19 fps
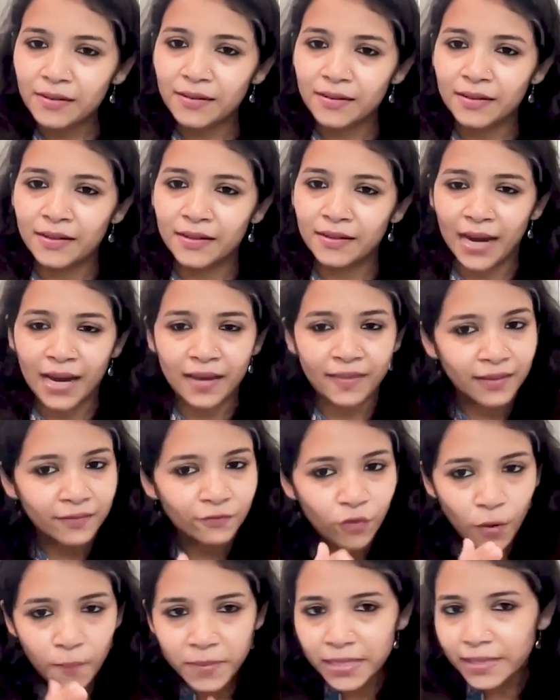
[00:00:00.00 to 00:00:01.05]
I think
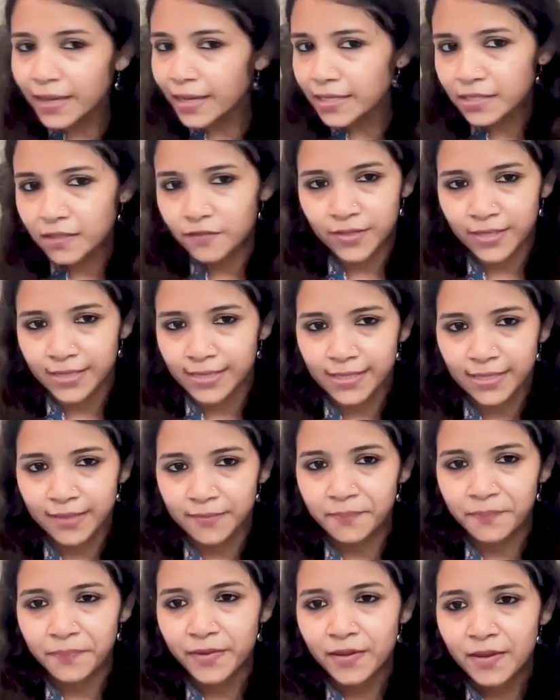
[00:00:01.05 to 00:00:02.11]
for me that's the first step,
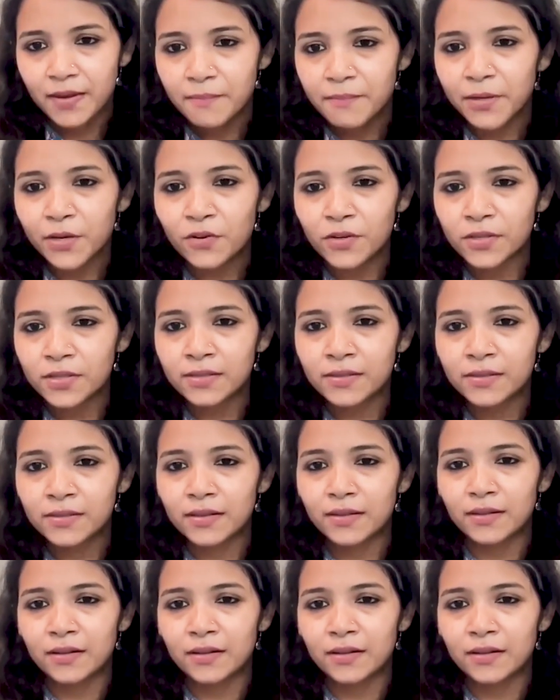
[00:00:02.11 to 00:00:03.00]
because